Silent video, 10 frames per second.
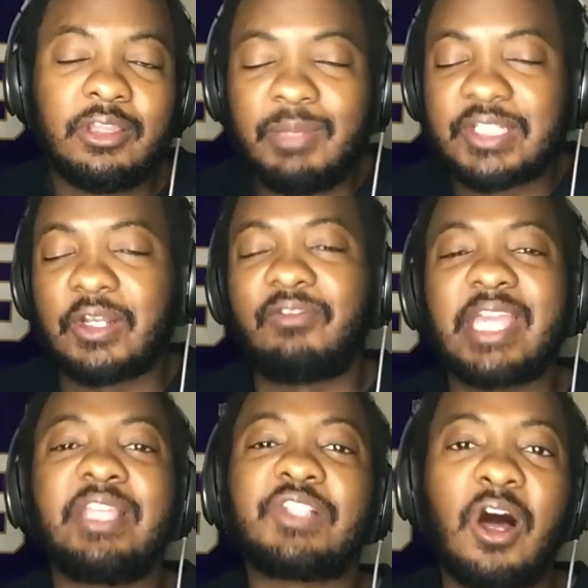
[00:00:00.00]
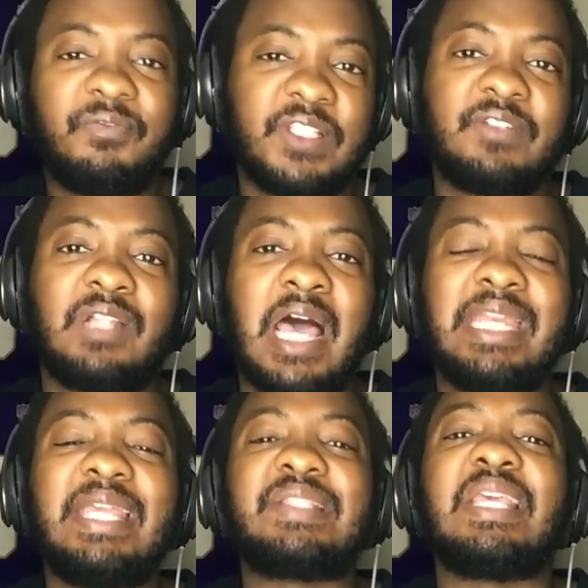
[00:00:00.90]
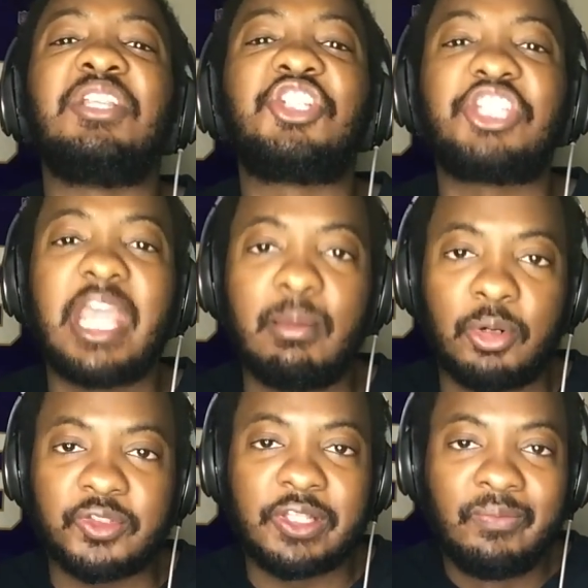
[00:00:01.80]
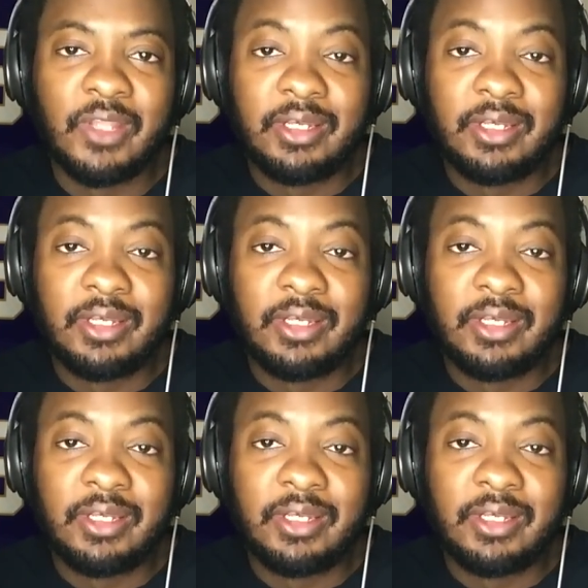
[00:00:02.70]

The Minnesota Vikings offensive line is in shambles.